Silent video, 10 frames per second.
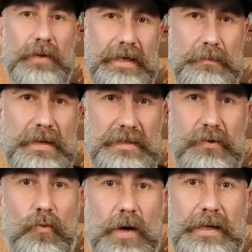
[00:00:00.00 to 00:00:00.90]
only
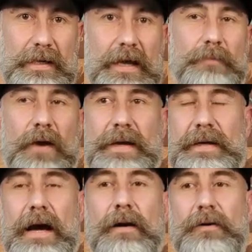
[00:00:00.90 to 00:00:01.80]
commit to one club
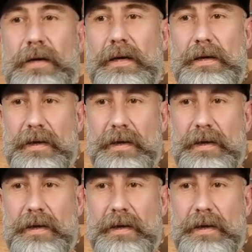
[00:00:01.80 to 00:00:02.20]
right now.